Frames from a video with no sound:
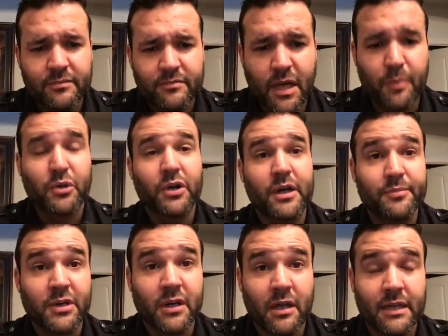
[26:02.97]
I'll put it up
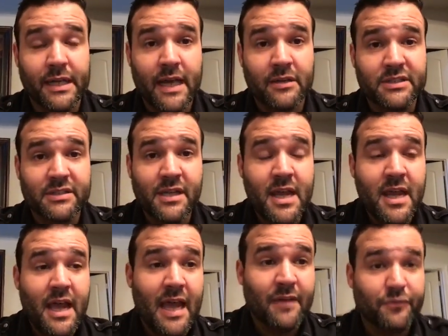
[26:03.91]
there. I'll announce.
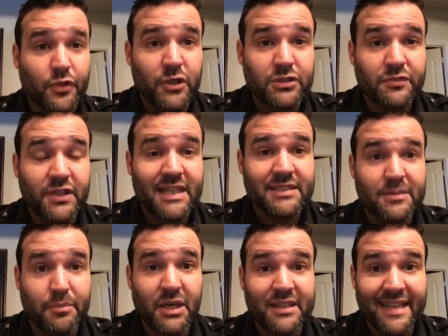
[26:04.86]
And for those of you guys that
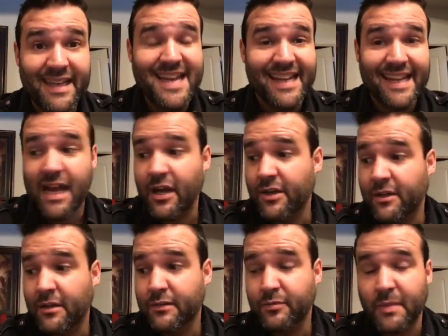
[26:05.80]
bought the heck out
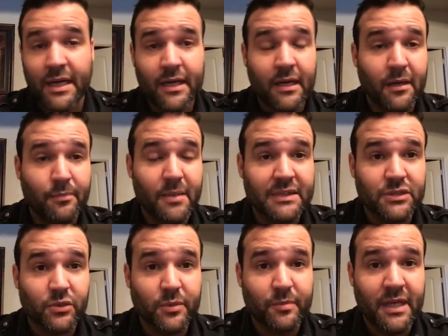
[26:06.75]
of my
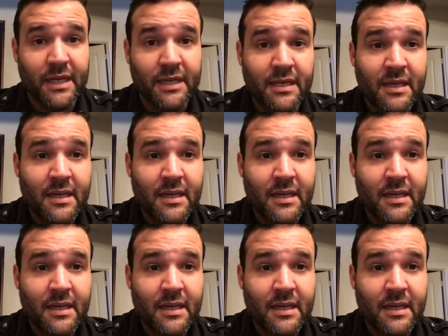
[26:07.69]
Megazord Mini,